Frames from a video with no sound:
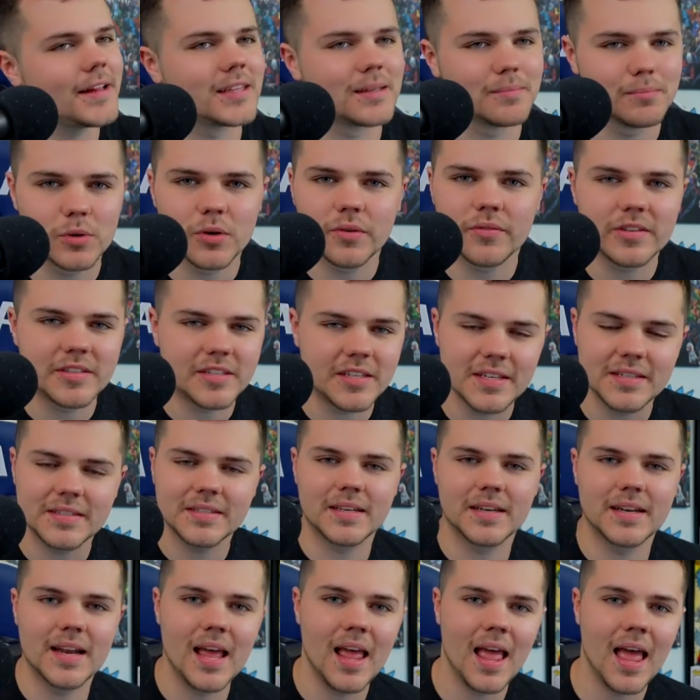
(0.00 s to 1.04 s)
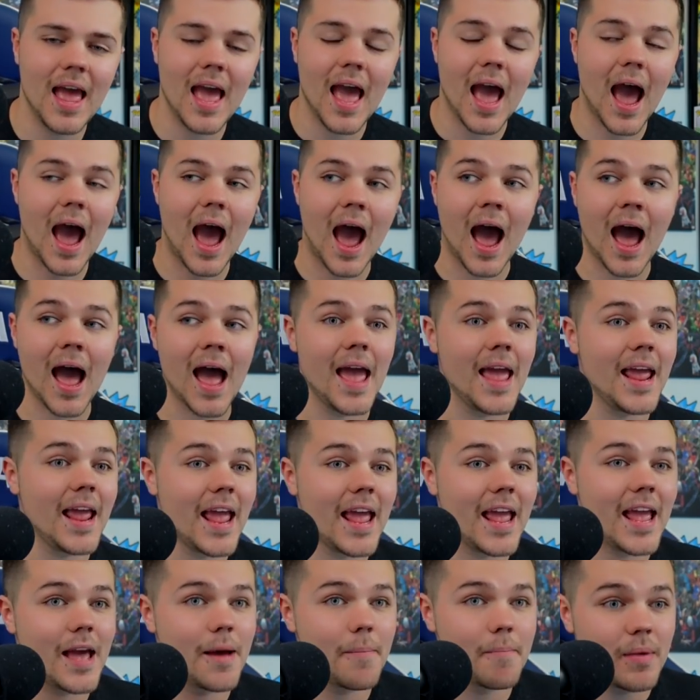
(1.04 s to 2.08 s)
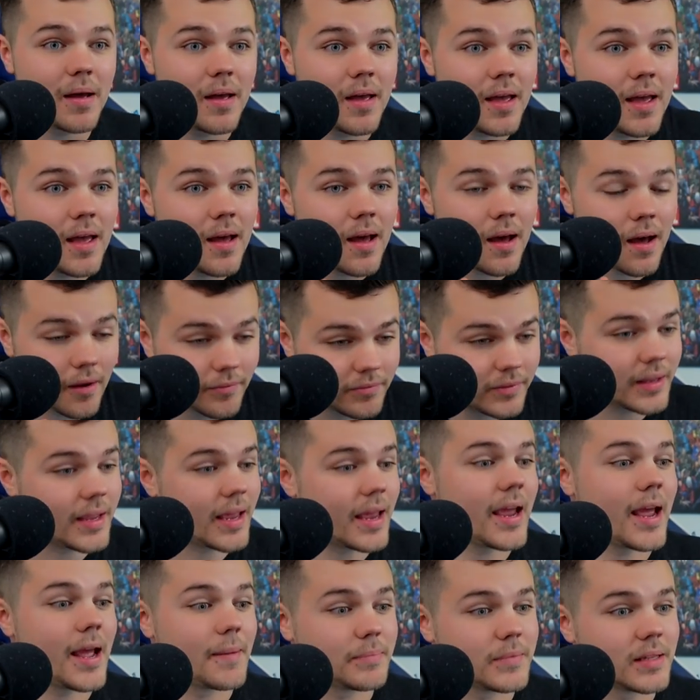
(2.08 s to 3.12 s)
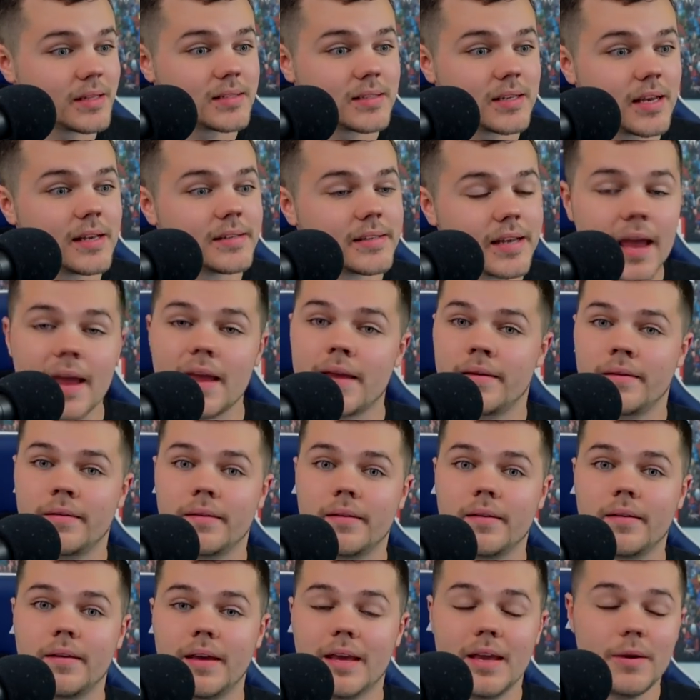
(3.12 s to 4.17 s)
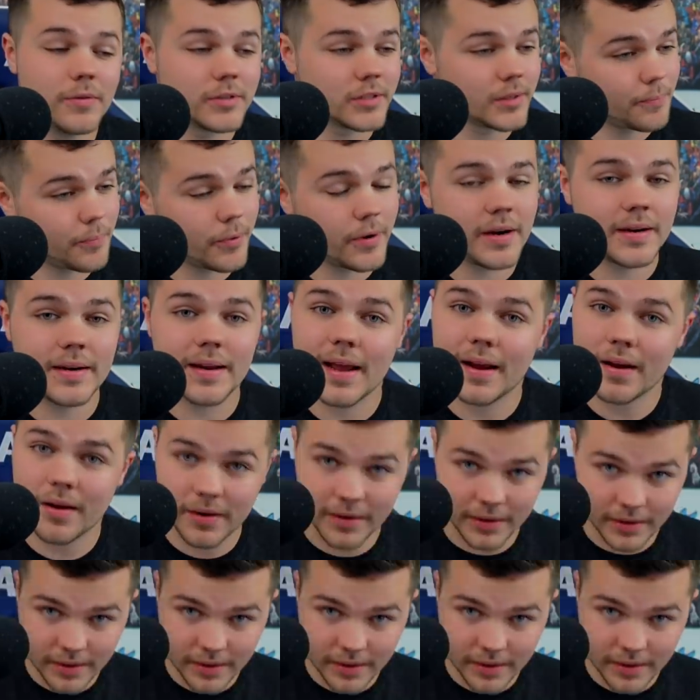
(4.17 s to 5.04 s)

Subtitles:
the movies he's in, I am of the camp that says, hey, he was a pretty daggone